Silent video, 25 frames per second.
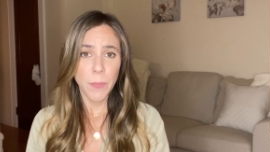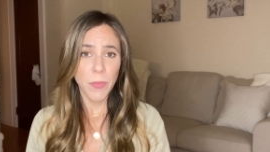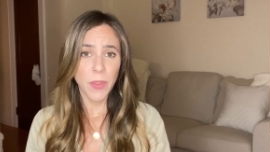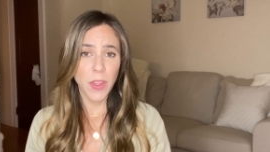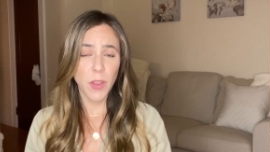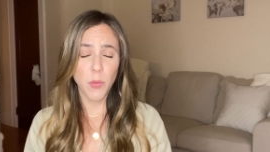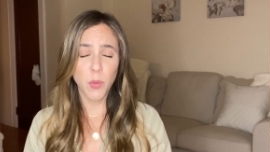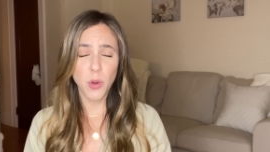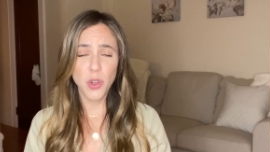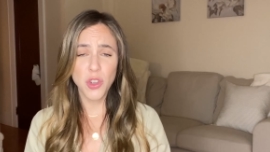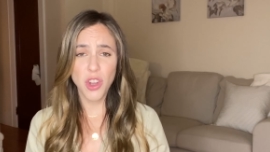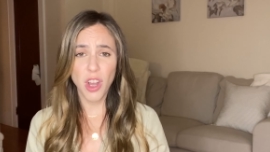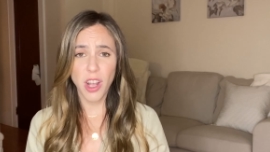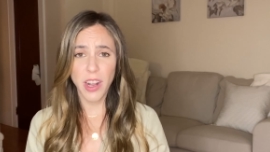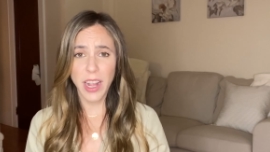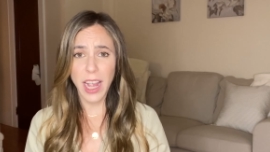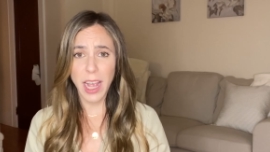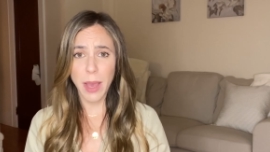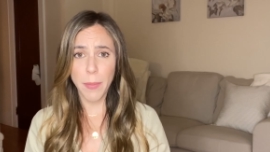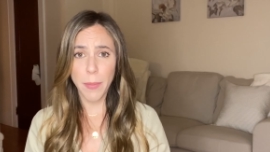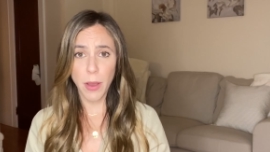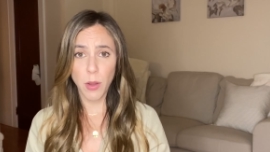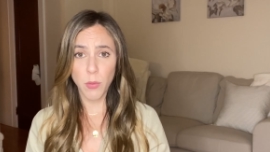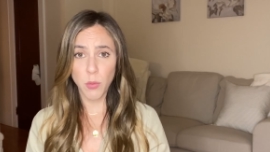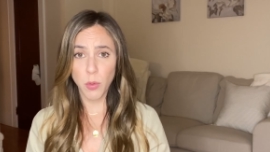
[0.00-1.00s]
If we're talking
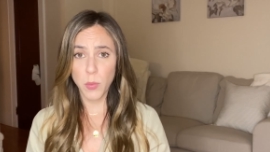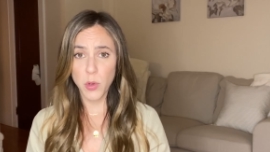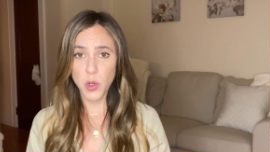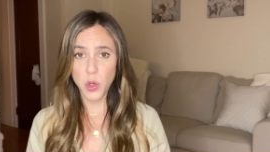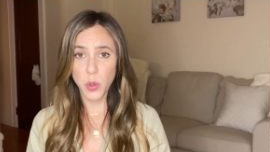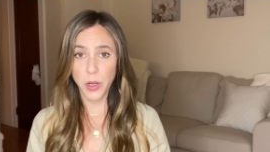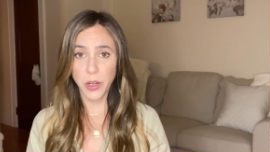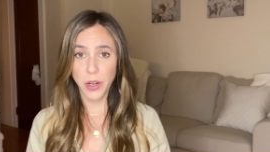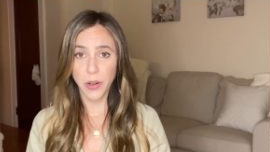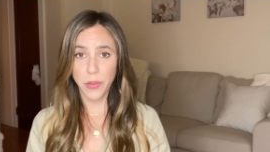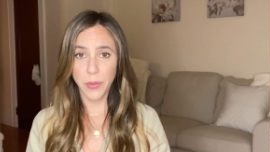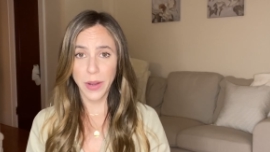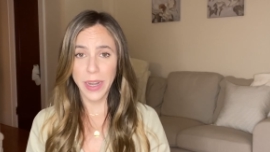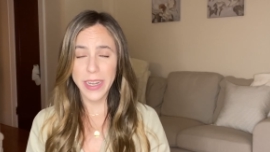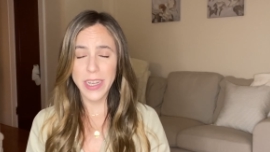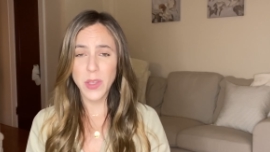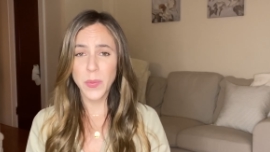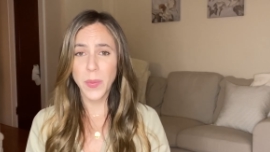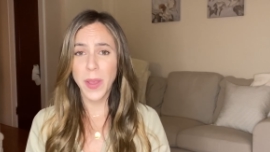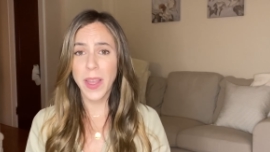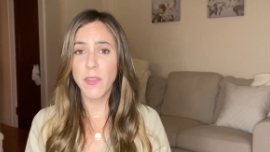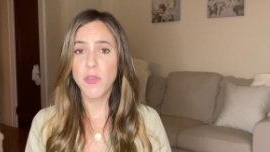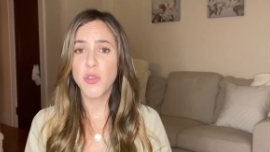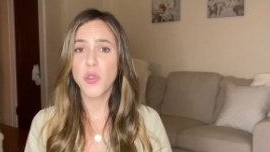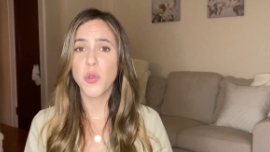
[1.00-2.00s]
about rheumatoid arthritis,
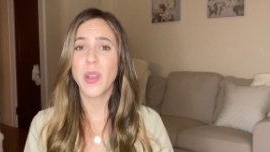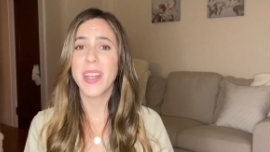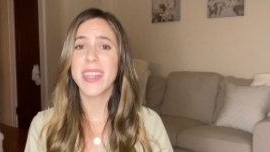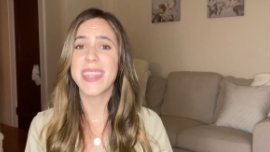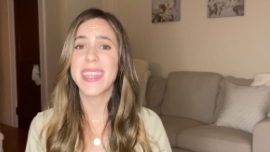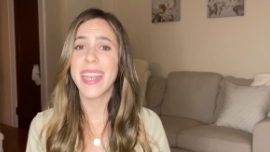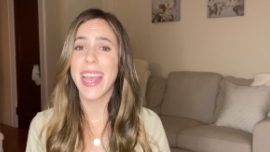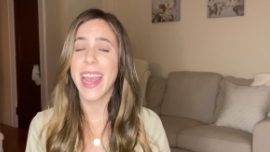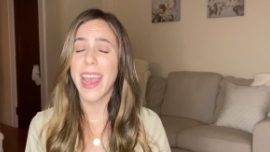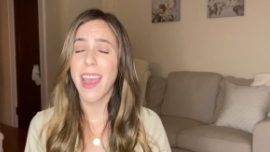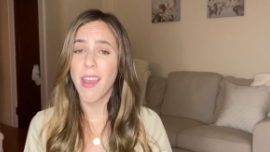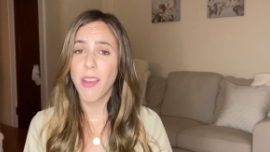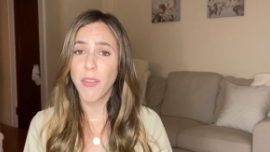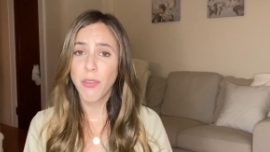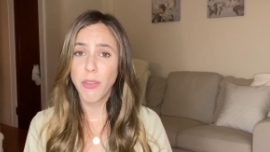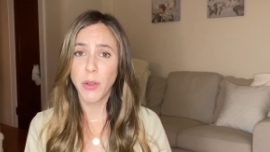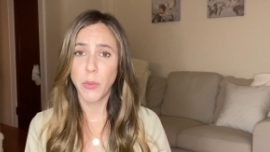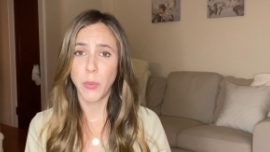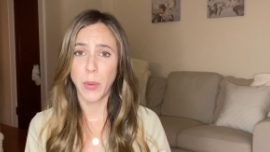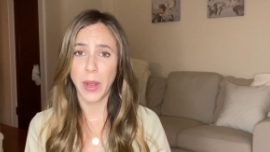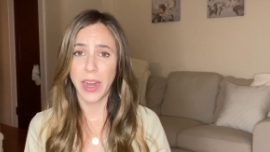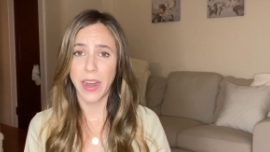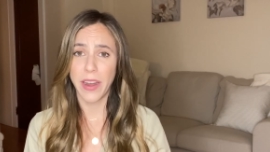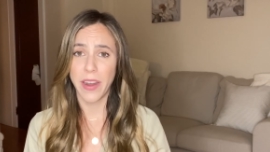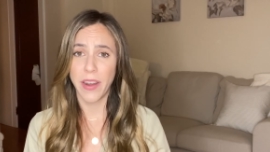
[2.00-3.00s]
we have joints
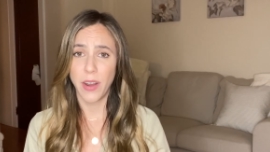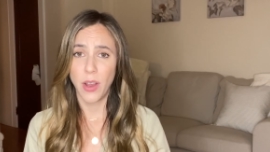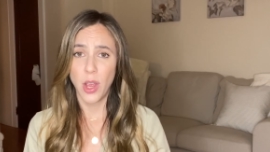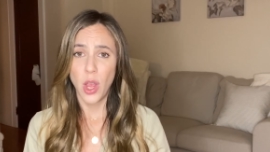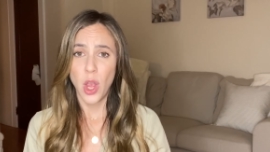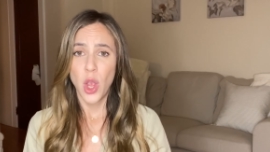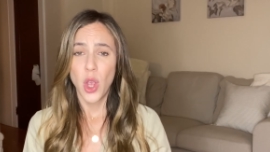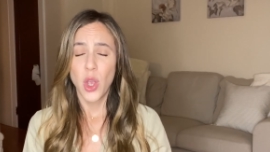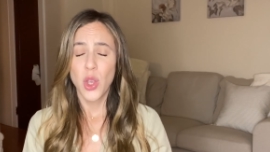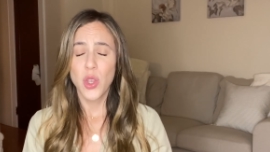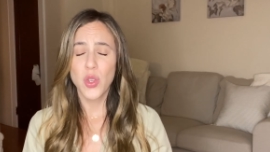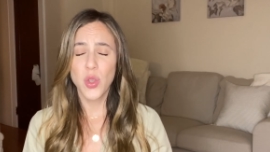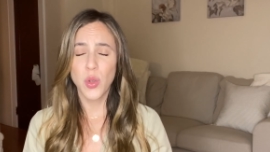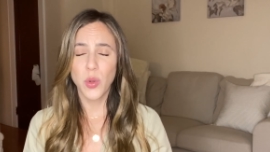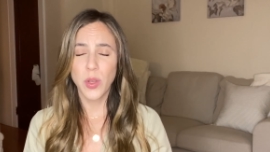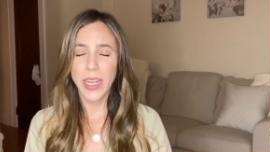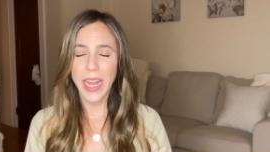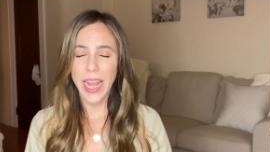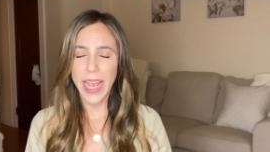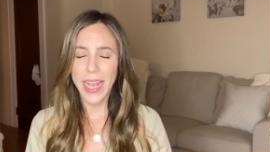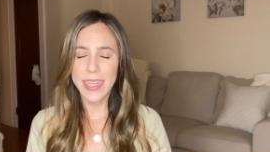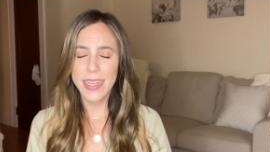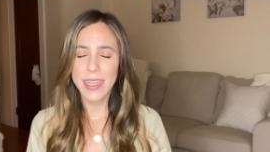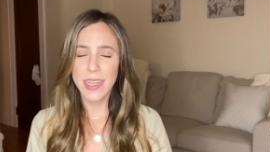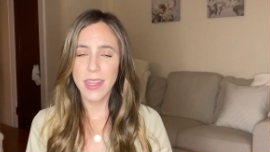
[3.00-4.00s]
everywhere. So
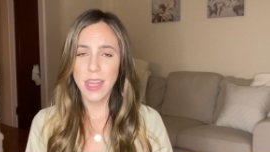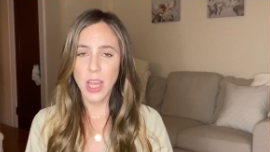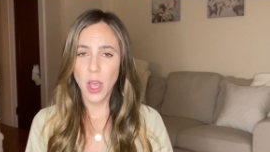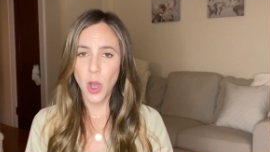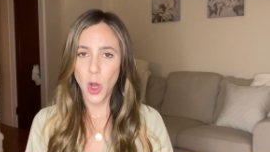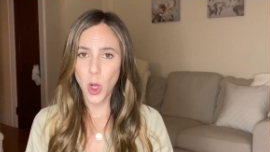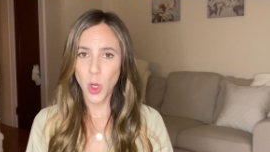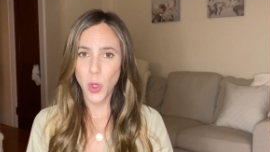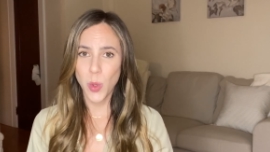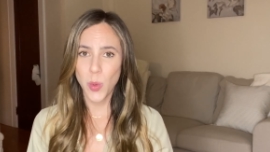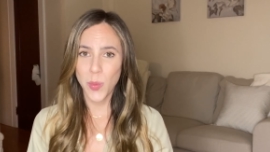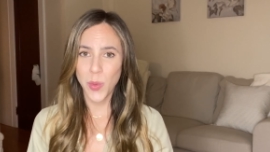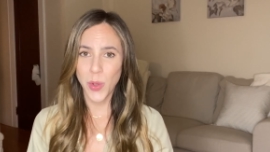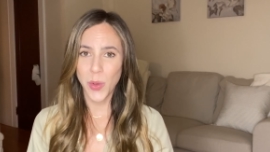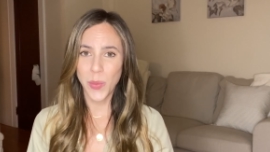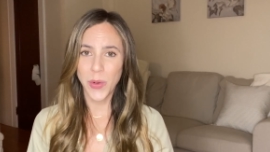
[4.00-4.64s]
yes, the autoimmune